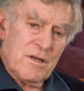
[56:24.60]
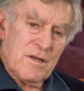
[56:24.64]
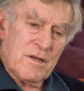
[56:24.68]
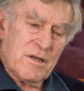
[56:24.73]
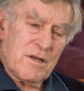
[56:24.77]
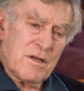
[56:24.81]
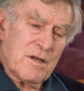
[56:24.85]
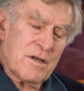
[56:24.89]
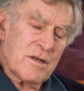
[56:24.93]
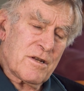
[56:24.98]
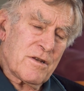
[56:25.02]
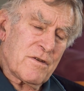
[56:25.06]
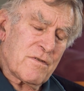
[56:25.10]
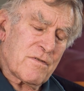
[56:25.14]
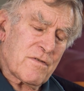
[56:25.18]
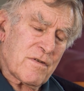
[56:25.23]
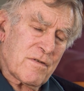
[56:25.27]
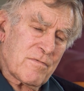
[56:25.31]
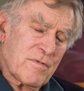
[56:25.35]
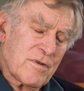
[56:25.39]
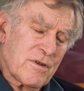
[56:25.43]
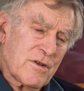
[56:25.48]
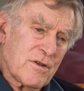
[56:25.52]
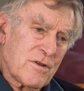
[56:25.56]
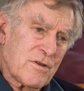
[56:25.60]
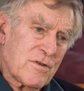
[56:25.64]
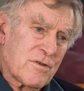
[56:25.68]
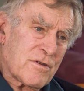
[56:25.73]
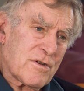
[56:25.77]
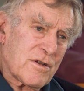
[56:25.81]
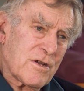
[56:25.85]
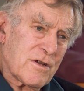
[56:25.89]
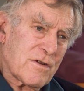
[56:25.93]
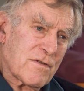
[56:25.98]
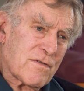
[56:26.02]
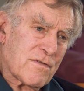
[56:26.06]
he had his seventeen
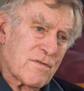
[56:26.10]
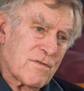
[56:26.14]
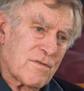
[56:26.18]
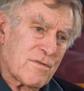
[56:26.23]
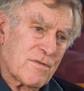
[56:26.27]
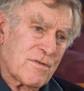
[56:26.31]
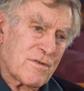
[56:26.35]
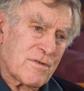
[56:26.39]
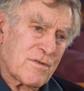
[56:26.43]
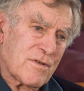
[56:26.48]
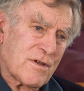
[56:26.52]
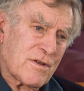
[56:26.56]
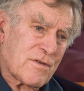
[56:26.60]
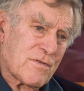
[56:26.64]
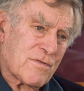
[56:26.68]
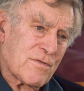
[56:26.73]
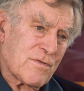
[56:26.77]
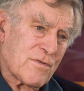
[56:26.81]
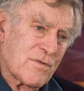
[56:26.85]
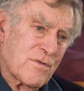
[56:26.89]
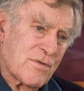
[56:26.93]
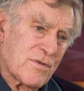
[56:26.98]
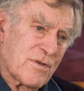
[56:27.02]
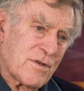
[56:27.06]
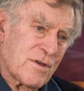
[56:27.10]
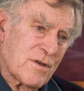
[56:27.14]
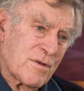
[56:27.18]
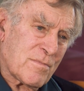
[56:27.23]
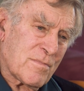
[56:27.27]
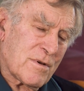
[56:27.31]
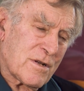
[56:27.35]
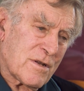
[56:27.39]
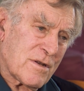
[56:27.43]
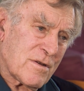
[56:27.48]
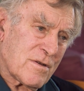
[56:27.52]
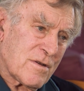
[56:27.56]
tests and that sort of thing,
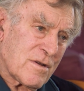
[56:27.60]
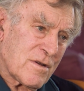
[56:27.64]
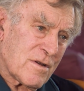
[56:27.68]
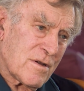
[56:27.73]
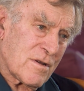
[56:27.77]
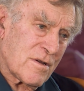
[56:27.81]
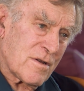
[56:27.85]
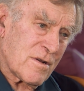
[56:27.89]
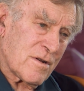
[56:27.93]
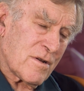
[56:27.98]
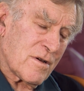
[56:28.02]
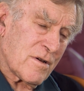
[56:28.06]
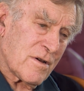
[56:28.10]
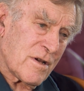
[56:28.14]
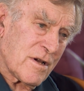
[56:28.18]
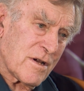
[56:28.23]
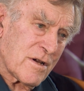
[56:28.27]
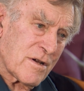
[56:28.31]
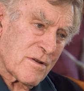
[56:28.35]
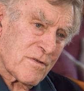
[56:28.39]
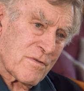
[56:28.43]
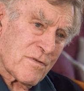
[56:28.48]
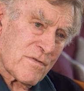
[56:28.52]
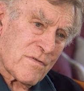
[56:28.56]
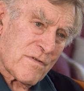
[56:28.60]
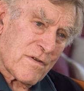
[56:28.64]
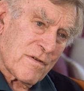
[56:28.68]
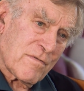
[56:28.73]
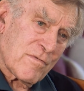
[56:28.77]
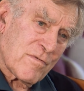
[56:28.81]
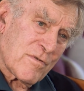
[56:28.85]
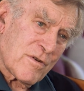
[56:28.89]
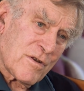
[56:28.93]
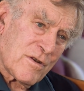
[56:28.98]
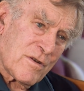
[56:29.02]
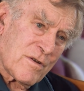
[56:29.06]
but uh, and out of the
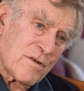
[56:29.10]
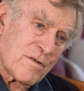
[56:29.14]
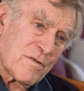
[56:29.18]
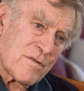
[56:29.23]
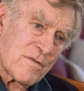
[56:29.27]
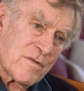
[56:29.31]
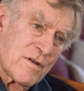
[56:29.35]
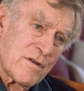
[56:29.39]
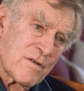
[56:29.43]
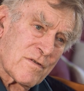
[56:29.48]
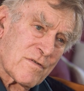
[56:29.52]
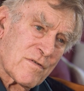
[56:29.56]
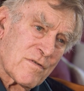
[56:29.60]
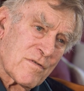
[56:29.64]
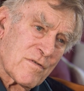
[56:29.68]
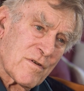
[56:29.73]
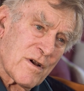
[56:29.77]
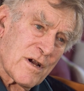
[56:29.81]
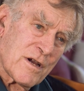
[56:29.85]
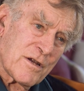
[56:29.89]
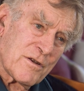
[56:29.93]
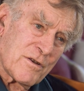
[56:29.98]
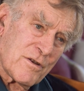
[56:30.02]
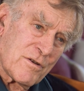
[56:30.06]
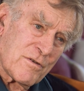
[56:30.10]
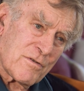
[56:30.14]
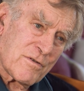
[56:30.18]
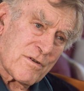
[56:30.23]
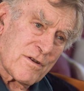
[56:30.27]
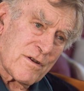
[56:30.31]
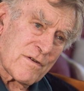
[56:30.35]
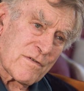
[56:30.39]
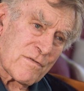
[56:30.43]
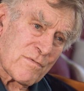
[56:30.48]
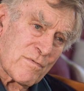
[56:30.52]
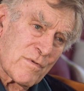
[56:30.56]
seventeen tests, eighteen
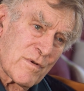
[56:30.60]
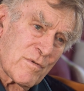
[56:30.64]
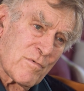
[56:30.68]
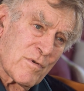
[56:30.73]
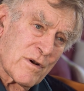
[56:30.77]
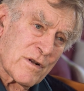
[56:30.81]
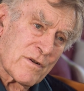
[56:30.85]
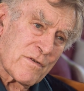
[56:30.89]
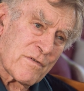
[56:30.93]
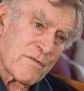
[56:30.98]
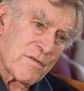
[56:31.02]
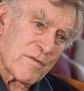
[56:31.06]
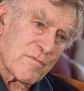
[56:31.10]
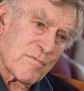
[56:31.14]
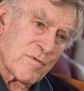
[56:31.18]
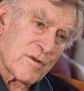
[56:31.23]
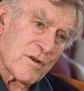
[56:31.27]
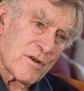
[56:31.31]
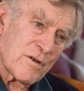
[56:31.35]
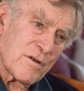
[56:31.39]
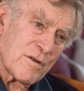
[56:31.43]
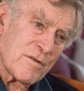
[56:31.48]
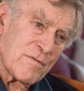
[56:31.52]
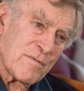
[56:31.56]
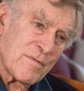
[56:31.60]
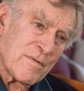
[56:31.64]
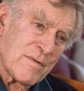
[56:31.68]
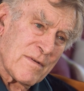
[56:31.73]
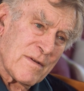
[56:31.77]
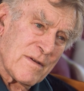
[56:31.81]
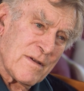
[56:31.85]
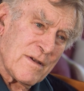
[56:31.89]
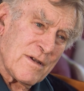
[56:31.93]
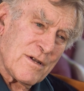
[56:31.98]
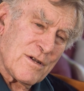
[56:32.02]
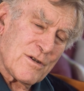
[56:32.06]
tests, we won seventeen.
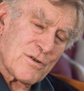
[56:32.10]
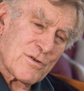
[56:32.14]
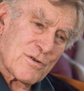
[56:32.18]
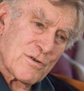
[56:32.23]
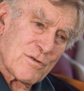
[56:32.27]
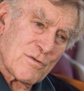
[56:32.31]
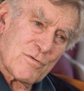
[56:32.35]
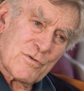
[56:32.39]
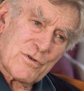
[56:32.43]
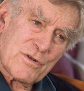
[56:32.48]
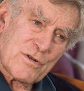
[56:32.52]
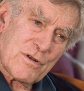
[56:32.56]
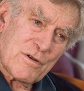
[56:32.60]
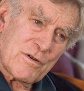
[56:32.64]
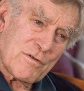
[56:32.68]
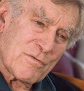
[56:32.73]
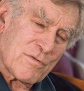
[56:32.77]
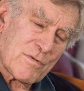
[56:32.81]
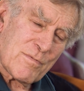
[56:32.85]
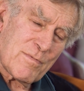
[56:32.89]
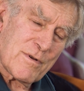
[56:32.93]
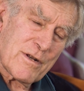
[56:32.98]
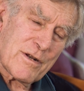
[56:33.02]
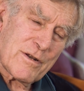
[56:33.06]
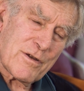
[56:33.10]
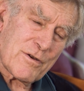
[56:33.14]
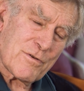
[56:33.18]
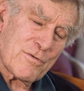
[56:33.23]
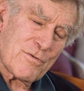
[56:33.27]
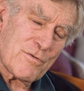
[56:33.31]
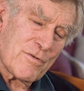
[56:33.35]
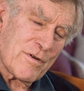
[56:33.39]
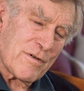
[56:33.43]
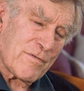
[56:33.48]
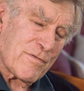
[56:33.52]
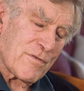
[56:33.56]
So I always say he was a bloody
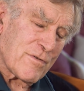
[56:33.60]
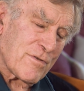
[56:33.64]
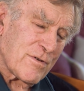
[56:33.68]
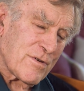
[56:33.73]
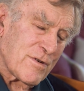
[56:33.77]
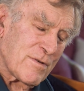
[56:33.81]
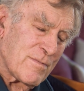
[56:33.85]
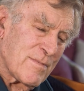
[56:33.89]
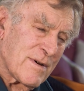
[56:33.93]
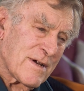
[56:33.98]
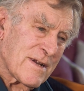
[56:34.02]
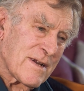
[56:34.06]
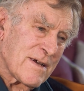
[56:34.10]
good referee.